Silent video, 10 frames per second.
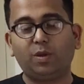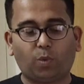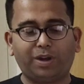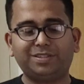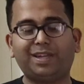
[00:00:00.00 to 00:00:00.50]

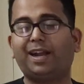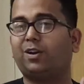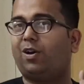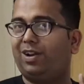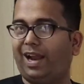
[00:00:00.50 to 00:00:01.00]
What is
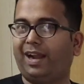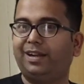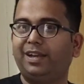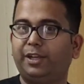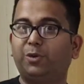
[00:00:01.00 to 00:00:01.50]
that? On
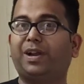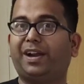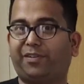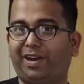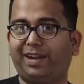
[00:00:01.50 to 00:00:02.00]
land you
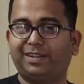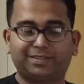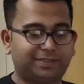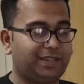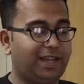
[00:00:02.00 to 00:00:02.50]
get
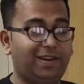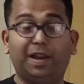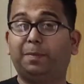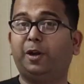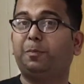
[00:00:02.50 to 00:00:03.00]
rent,
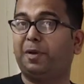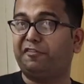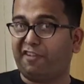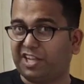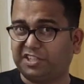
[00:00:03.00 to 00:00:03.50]
labor you
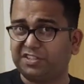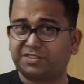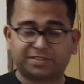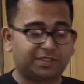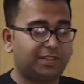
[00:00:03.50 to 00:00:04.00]
pay
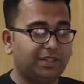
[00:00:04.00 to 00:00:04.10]
wages,